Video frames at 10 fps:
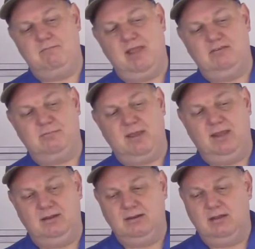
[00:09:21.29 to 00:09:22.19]
base
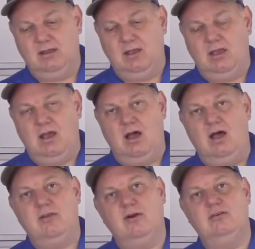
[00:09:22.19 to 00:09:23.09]
paint.
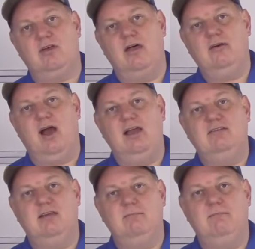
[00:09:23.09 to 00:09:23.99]
There is other high
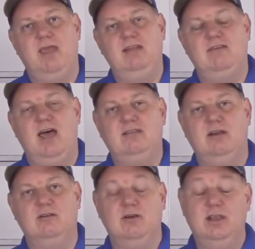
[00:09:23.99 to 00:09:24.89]
temp paints out
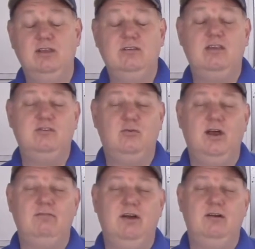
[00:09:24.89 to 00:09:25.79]
there. There is a
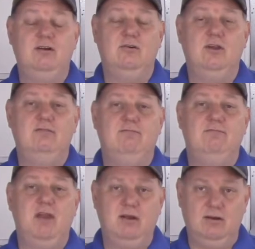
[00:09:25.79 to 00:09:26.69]
1200 degree
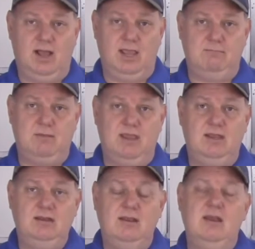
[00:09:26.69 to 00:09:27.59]
Fahrenheit
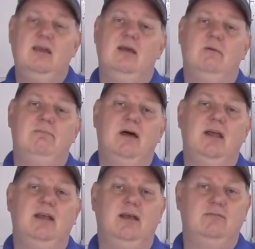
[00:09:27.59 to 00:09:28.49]
paint,
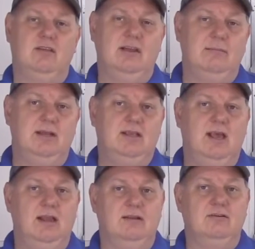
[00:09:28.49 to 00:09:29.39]
but it comes in limited
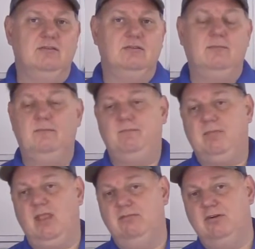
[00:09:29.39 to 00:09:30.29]
colors.
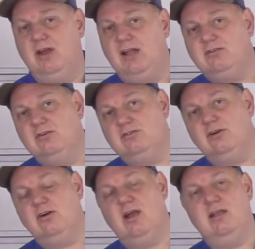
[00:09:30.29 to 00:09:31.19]
If you're not too
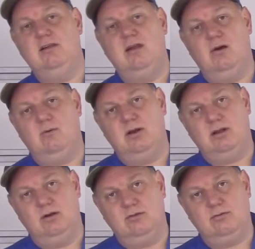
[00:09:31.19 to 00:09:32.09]
sure and you don't want
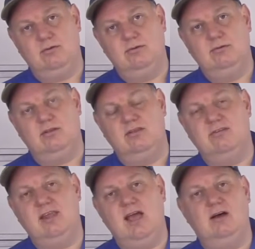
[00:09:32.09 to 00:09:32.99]
to go through to
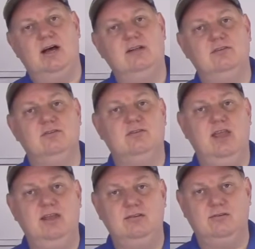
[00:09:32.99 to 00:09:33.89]
see how hot your
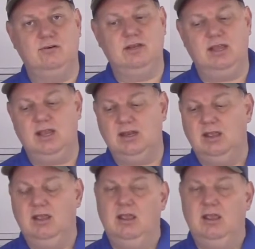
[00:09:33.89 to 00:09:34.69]
stand's going to get,